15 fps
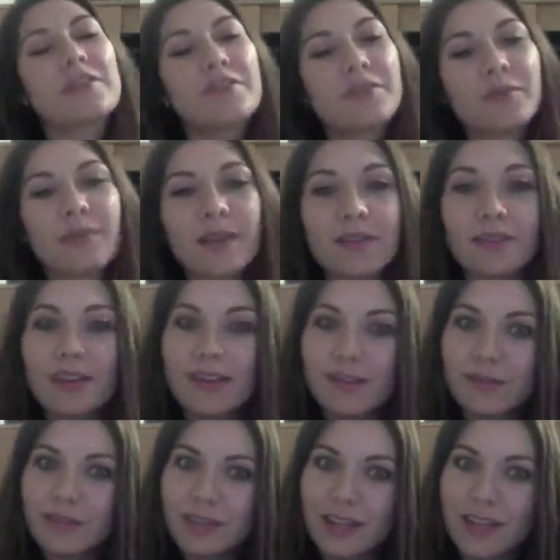for my video
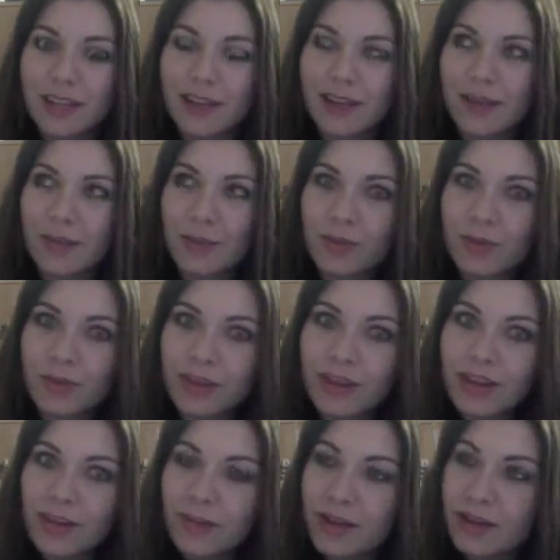today, I will be
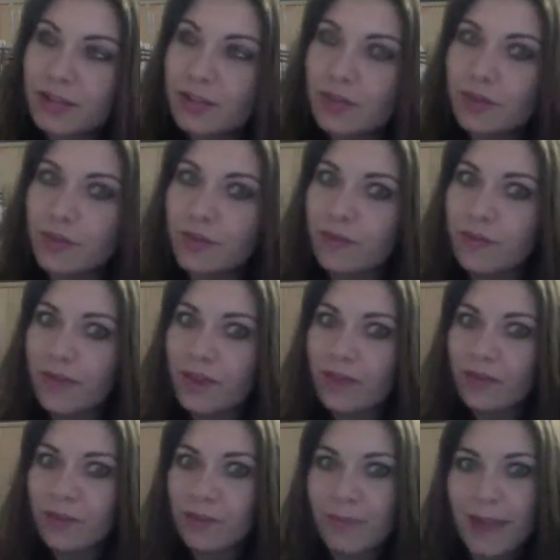reading my 2
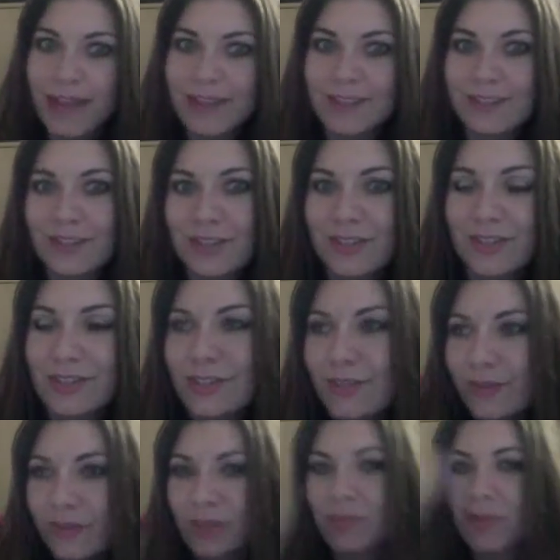favorite passages
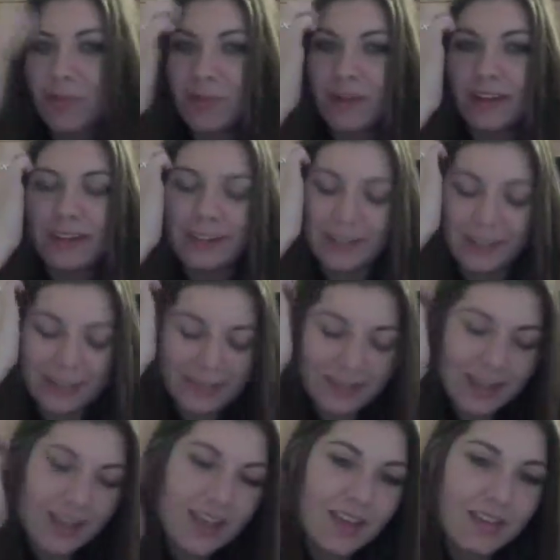from the book, and
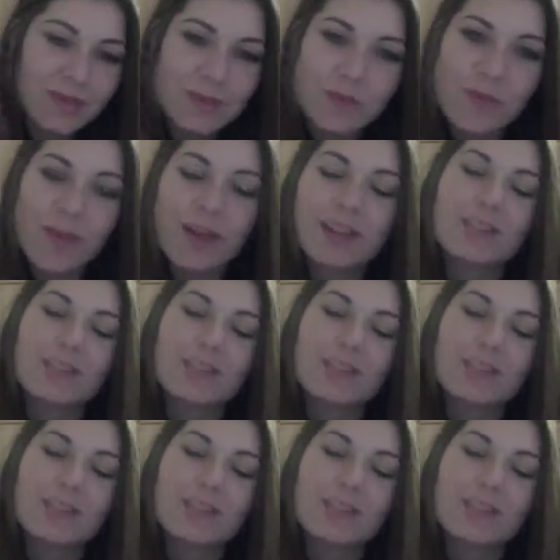if you want